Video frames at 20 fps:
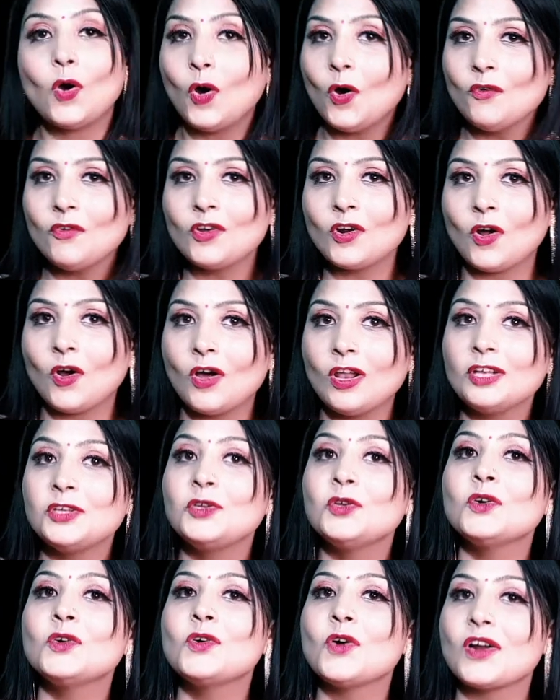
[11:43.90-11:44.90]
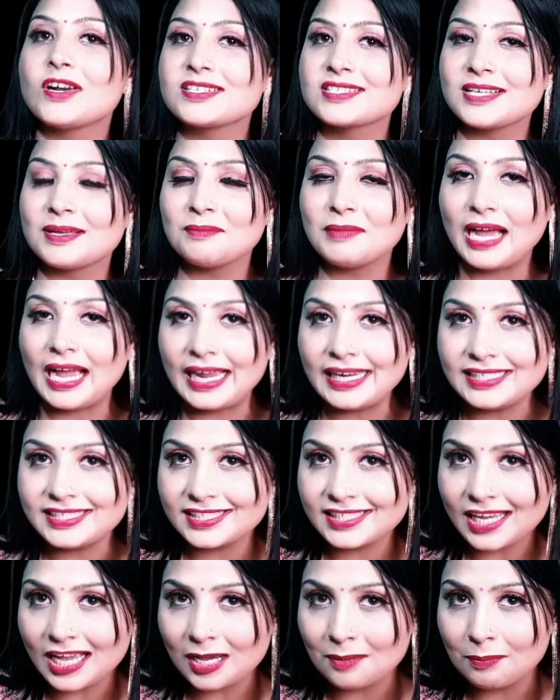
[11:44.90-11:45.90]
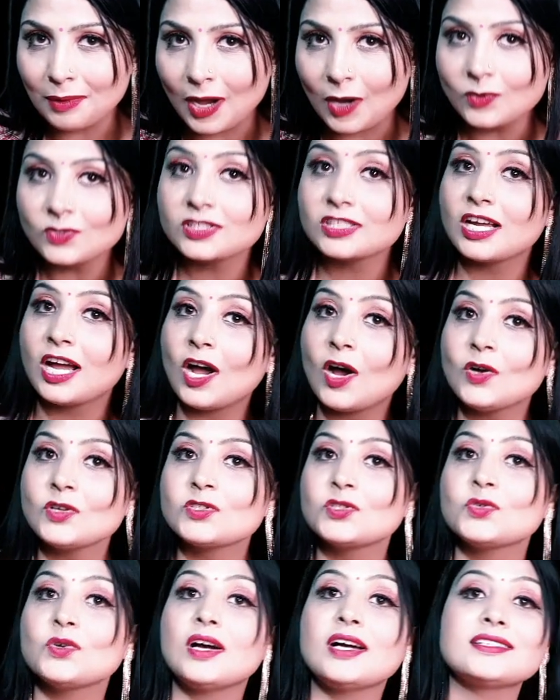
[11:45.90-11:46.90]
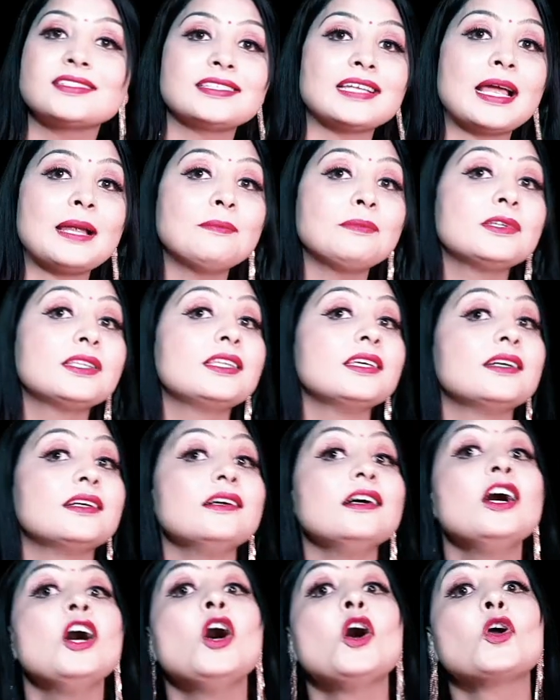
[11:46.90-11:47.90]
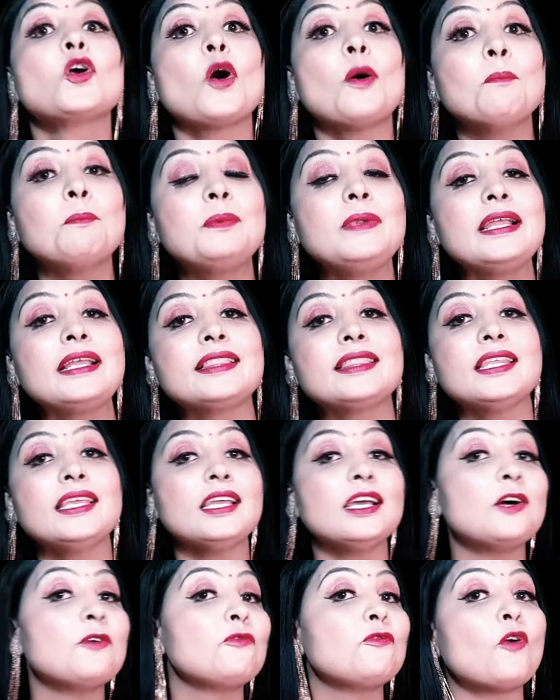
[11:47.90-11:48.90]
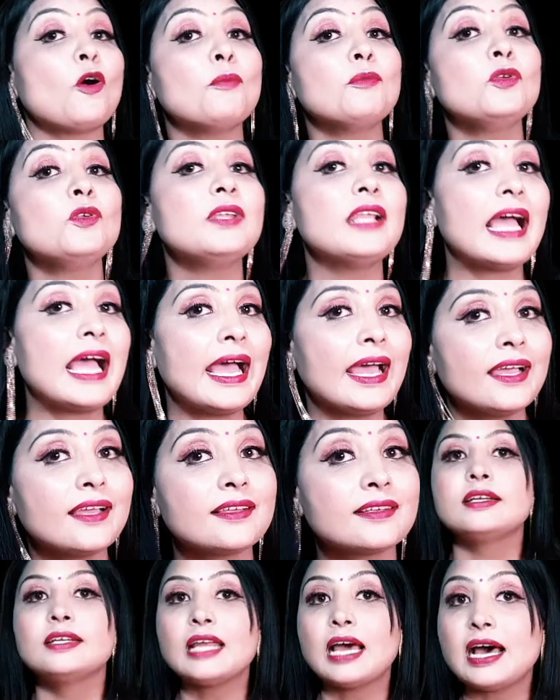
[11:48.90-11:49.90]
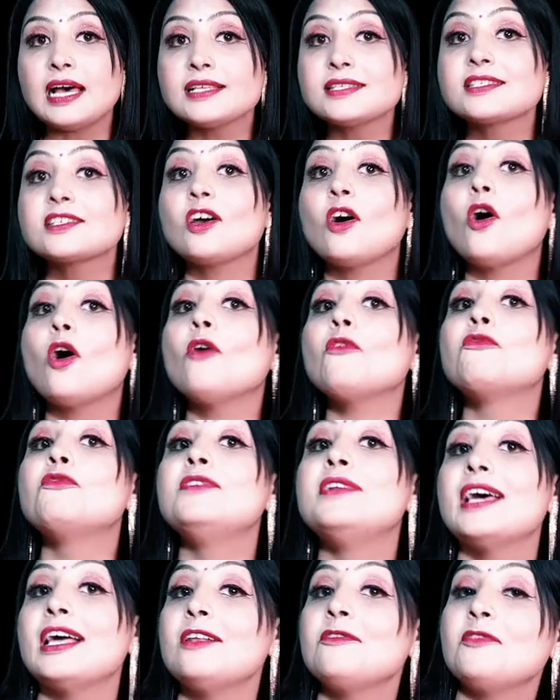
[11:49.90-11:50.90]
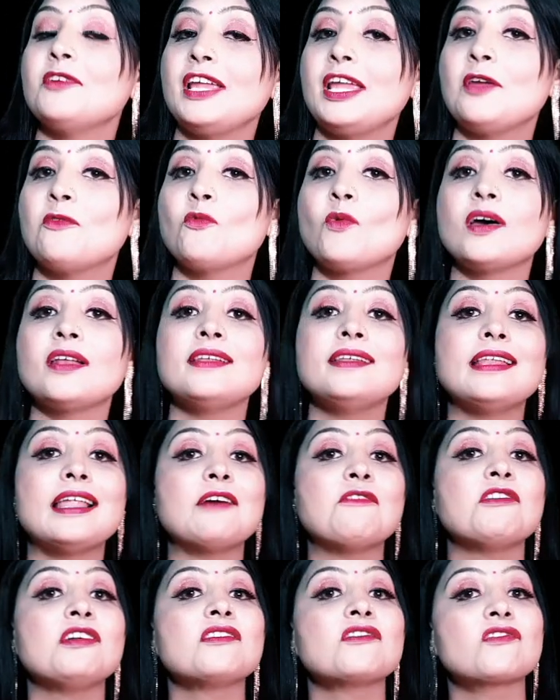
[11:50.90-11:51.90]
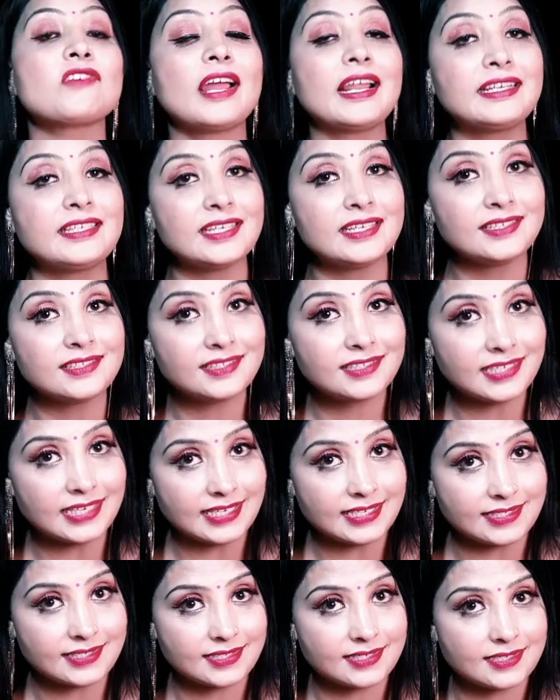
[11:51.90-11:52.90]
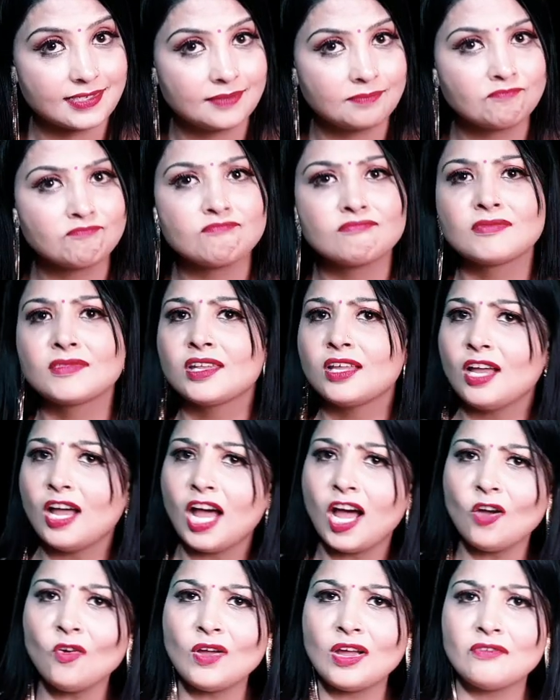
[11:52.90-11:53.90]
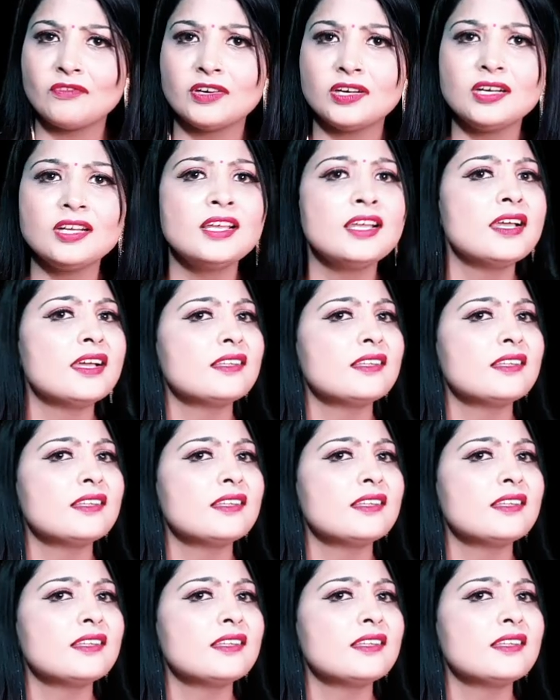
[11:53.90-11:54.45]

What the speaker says: overall, you got some idea about how to attempt the Compléter un formulaire task of DELF A1 level writing test. However,